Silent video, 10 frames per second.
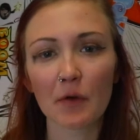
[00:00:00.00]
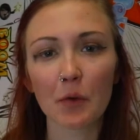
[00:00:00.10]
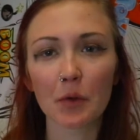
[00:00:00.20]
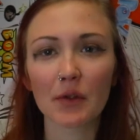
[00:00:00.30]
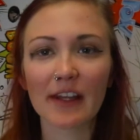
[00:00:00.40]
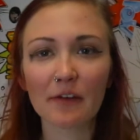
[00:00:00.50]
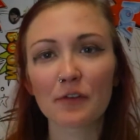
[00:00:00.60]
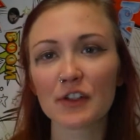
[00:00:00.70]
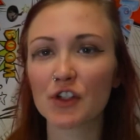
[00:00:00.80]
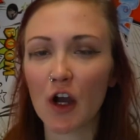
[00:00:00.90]
They're all
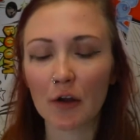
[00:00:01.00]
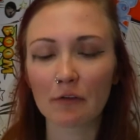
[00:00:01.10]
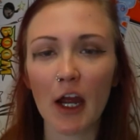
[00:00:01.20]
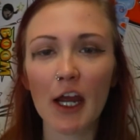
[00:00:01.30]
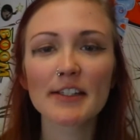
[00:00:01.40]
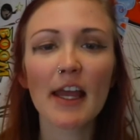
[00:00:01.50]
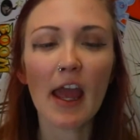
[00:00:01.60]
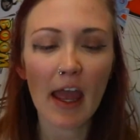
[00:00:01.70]
different genres.